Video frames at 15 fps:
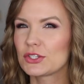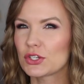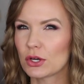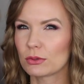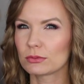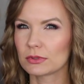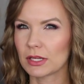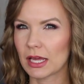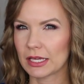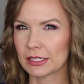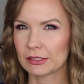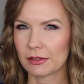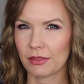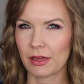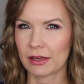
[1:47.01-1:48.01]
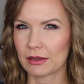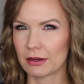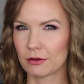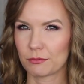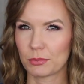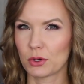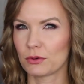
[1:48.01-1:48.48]
don't like that
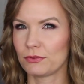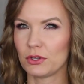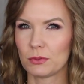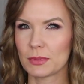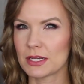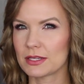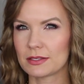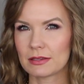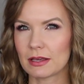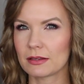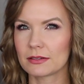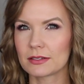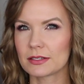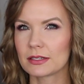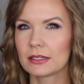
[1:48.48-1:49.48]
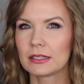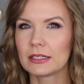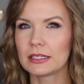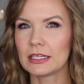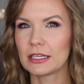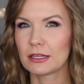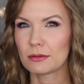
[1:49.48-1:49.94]
kind of perfumey scent
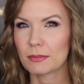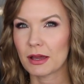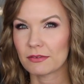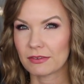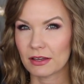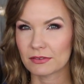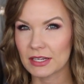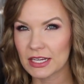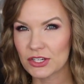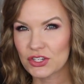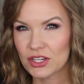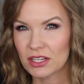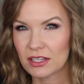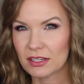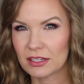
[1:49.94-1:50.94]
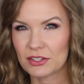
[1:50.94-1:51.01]
in my foundation.